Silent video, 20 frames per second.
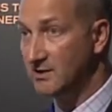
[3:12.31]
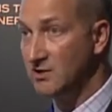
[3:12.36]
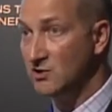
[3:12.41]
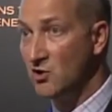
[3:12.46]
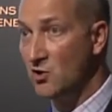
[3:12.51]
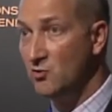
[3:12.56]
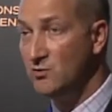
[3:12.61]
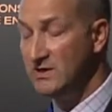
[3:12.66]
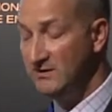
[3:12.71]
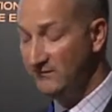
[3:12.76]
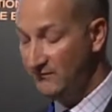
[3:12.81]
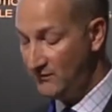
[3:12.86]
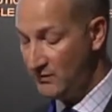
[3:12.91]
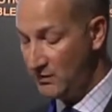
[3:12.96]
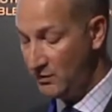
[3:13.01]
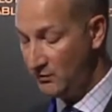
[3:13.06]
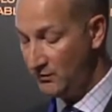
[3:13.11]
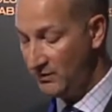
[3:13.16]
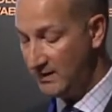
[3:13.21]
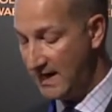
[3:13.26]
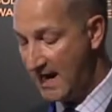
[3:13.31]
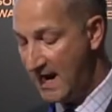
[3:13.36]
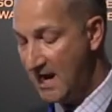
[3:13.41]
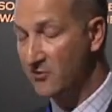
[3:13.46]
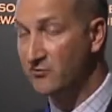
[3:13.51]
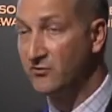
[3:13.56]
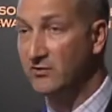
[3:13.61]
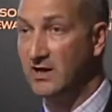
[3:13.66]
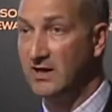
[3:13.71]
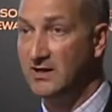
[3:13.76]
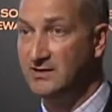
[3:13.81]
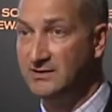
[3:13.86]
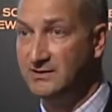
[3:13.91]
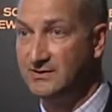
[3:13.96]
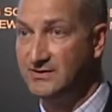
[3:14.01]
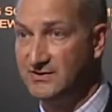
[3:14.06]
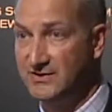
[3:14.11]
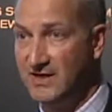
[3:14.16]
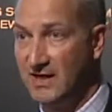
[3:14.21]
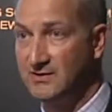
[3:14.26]
can only view the aggregated
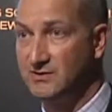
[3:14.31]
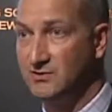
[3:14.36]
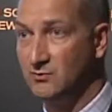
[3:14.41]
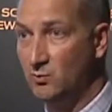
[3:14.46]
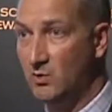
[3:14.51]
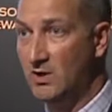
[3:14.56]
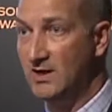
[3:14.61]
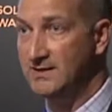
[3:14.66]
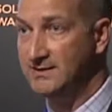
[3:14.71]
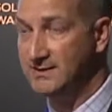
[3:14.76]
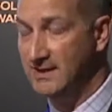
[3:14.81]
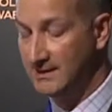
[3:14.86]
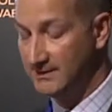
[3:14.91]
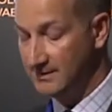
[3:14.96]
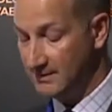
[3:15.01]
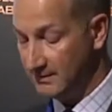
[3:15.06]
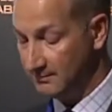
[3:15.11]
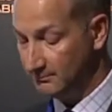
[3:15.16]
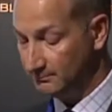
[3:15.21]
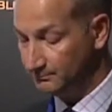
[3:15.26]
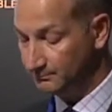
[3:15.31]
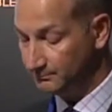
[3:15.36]
sector-wide data.